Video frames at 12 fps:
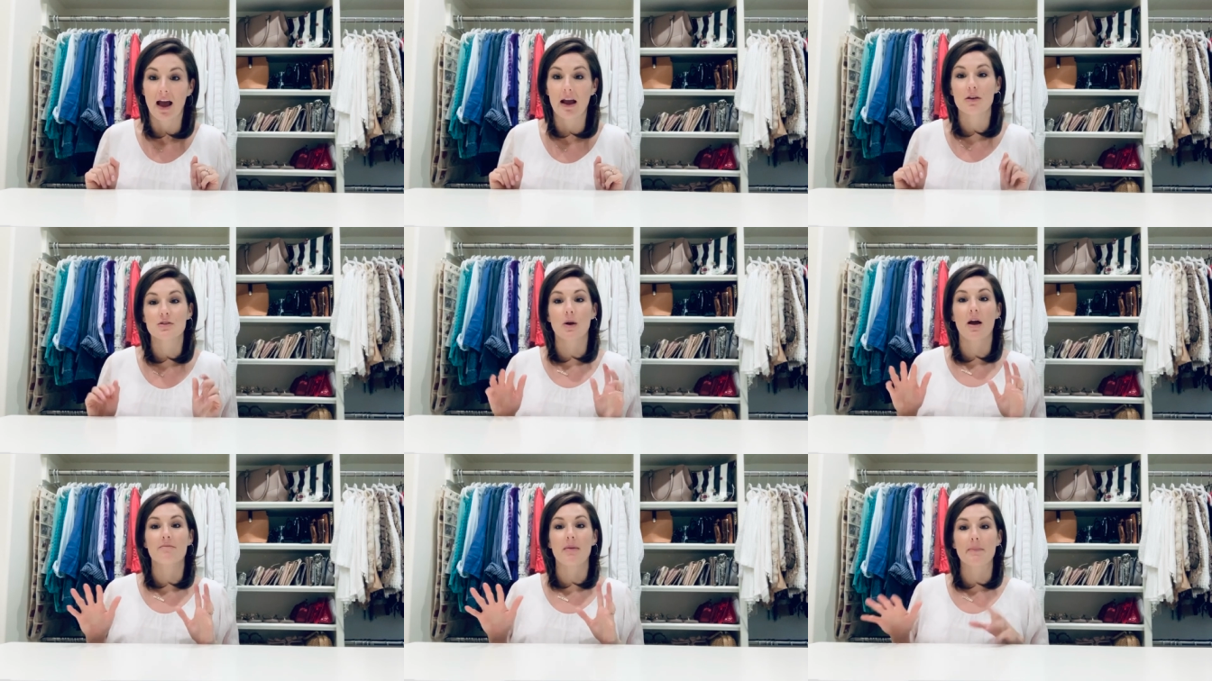I also
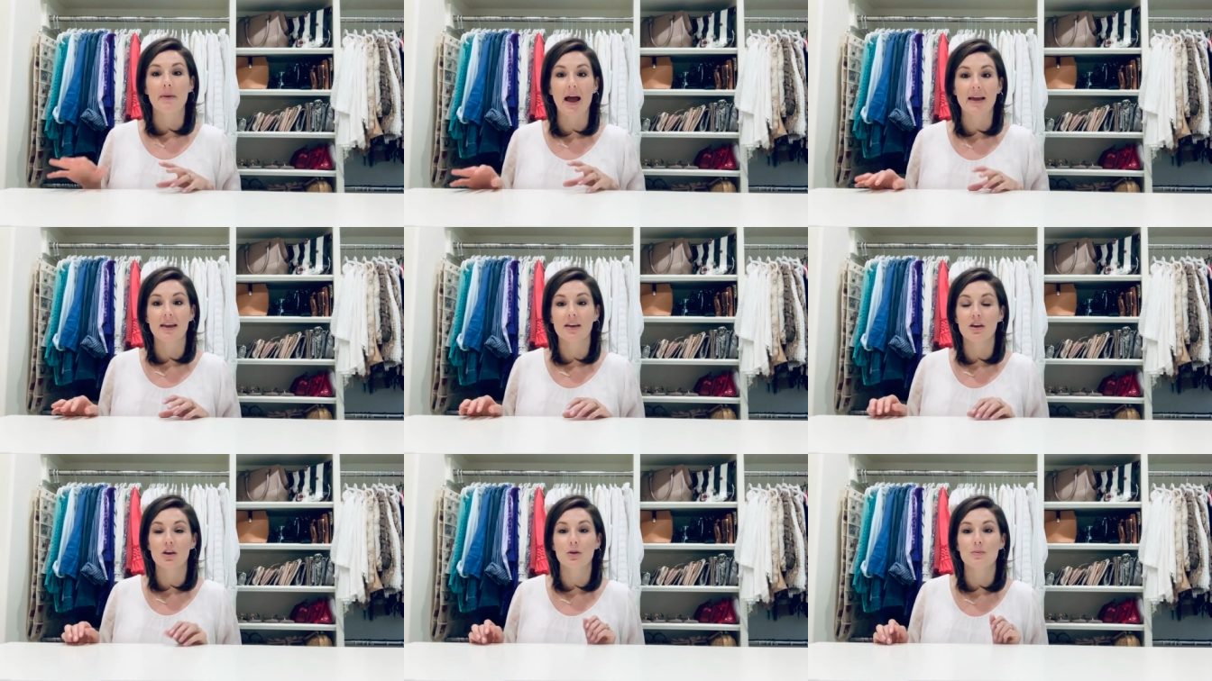have my packing
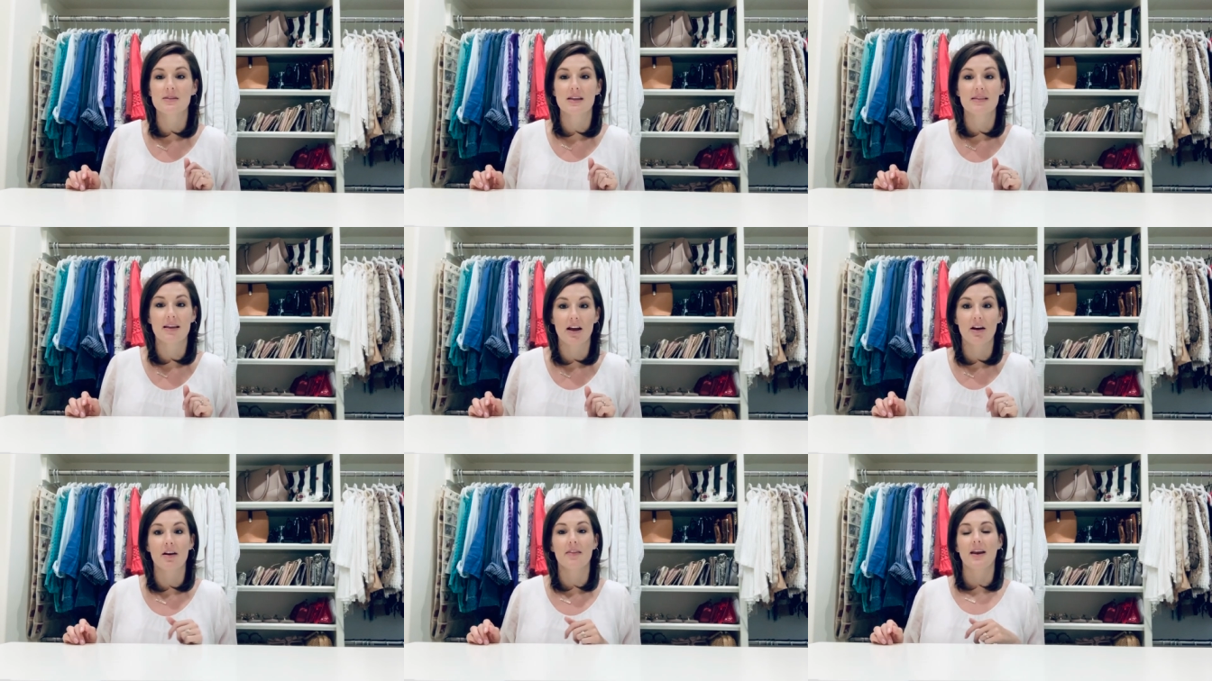cubes in
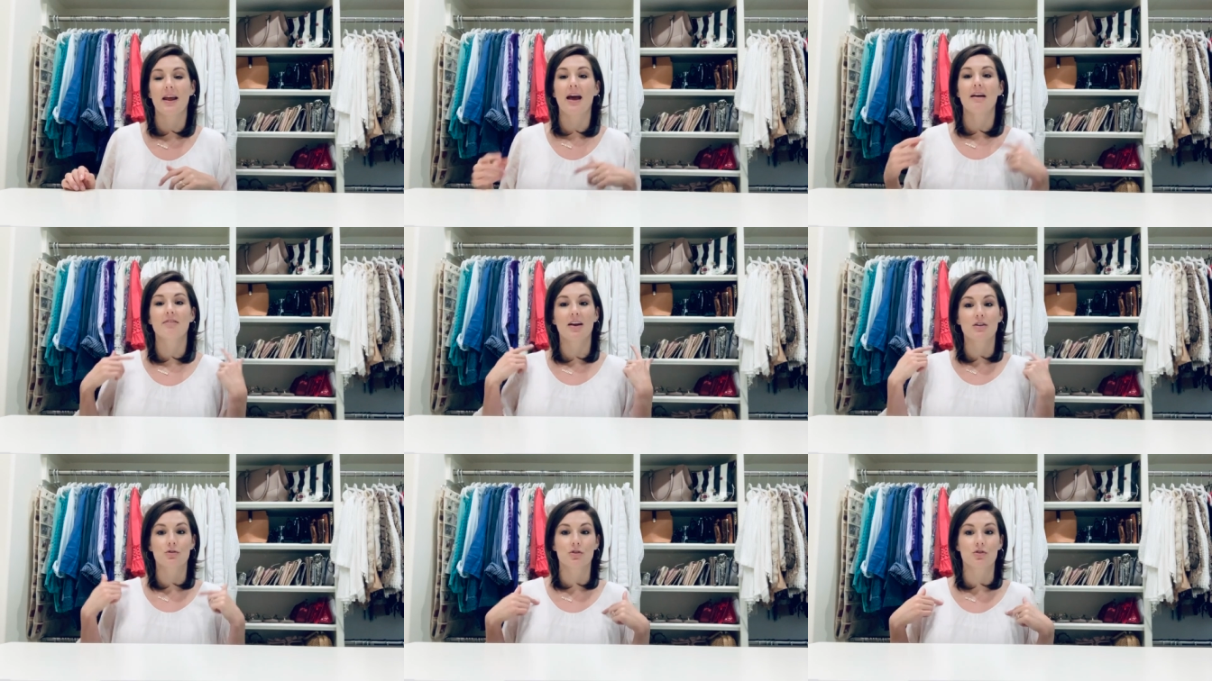there, and then I have
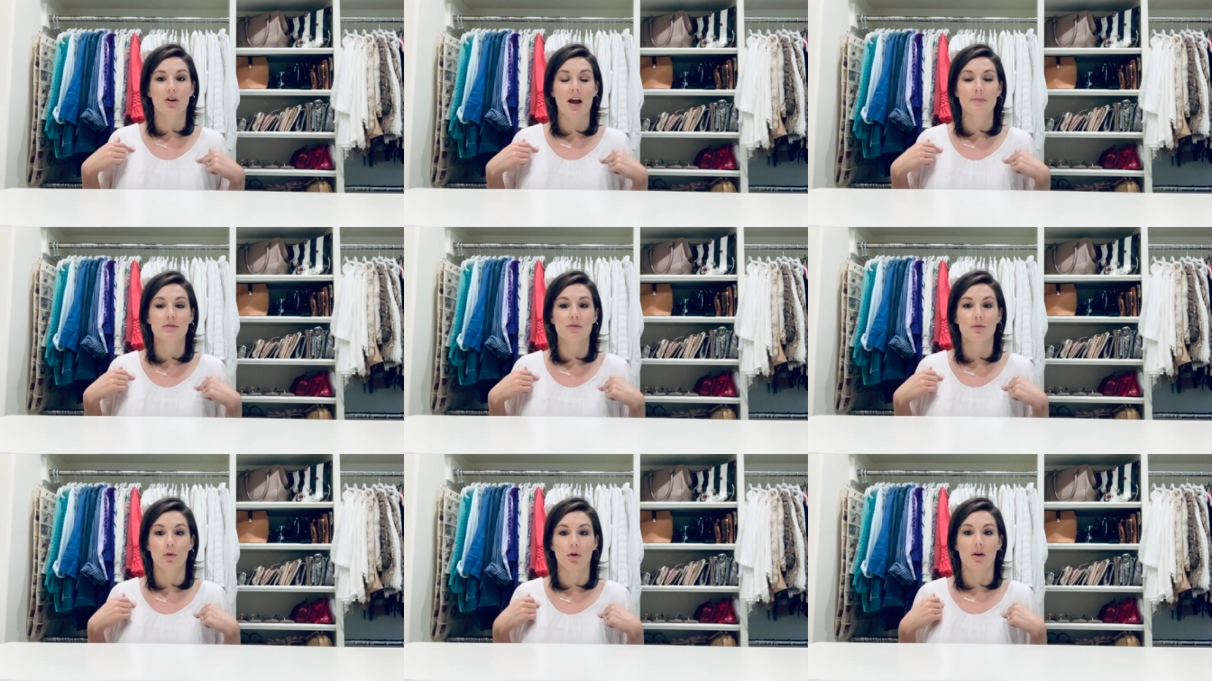extra straps
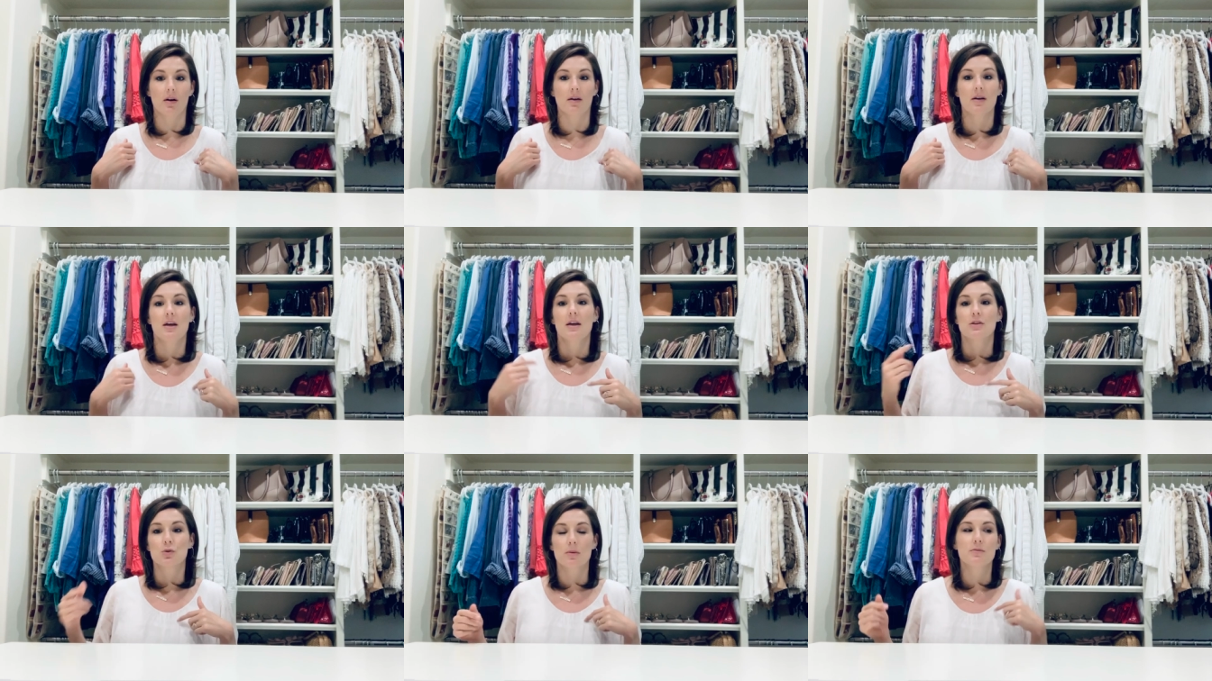for
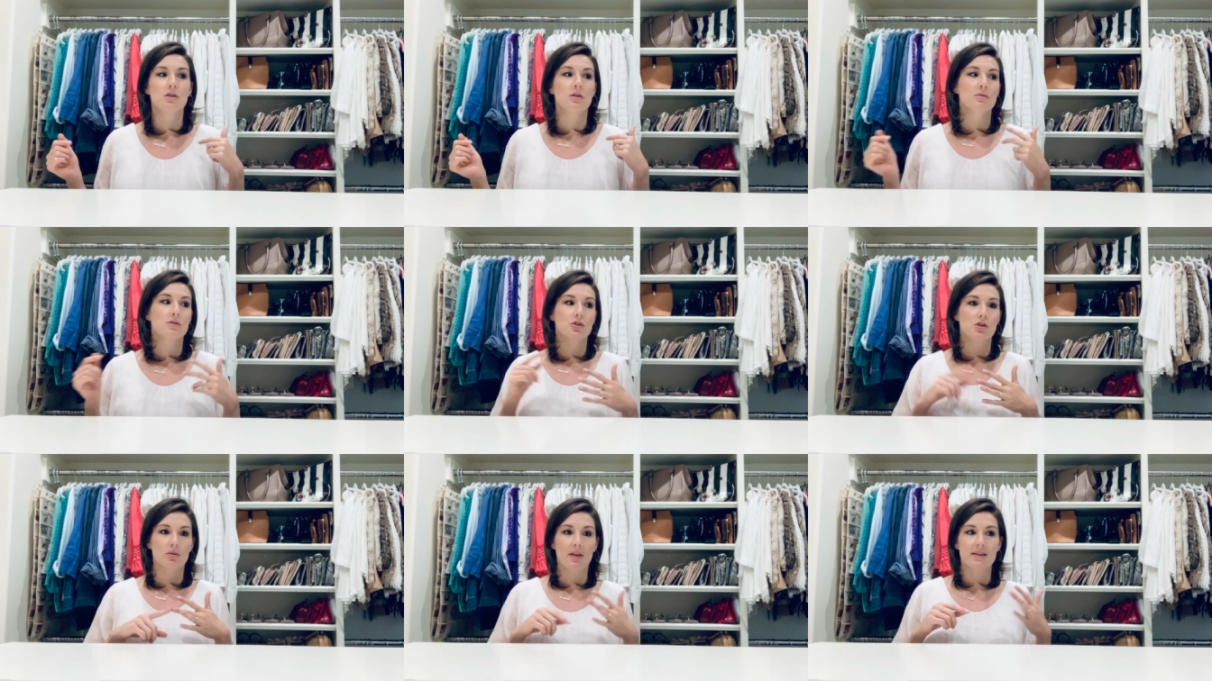swimsuits,
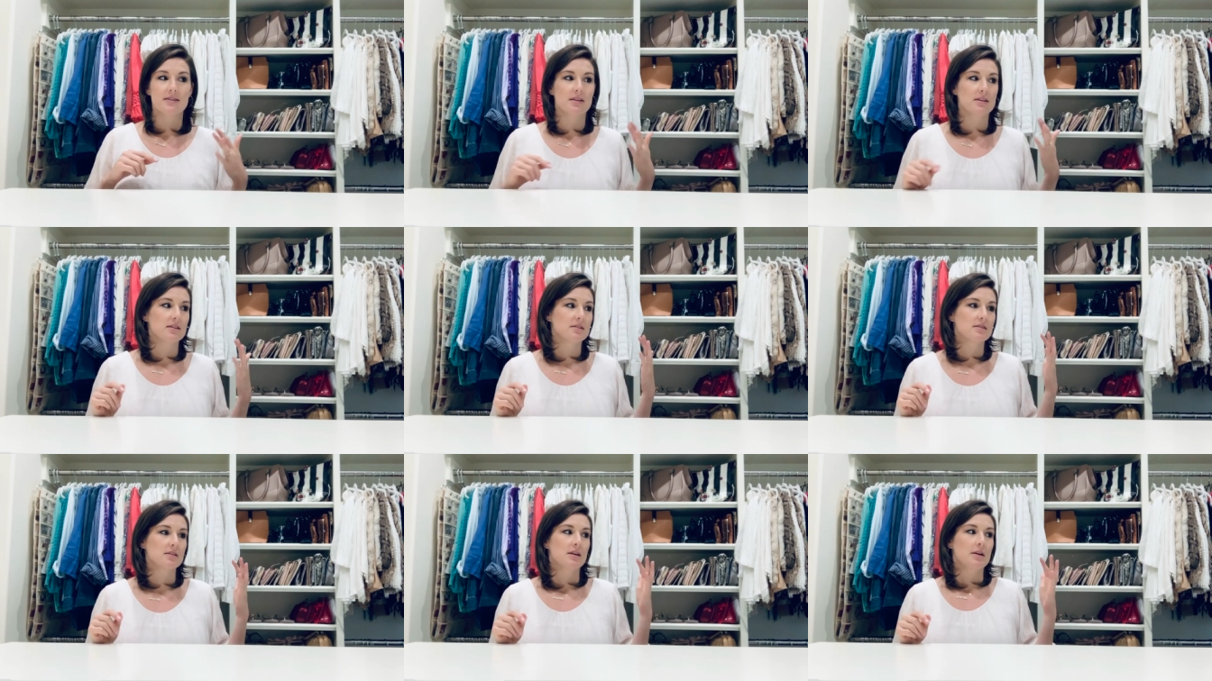
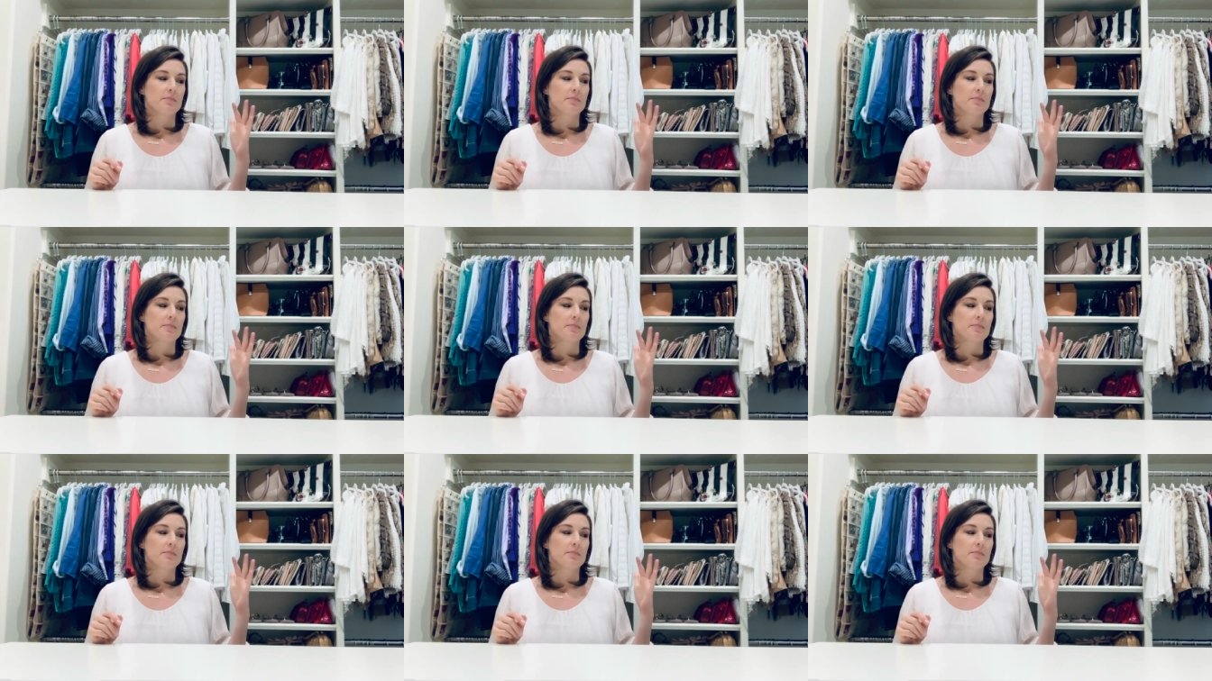shoelaces,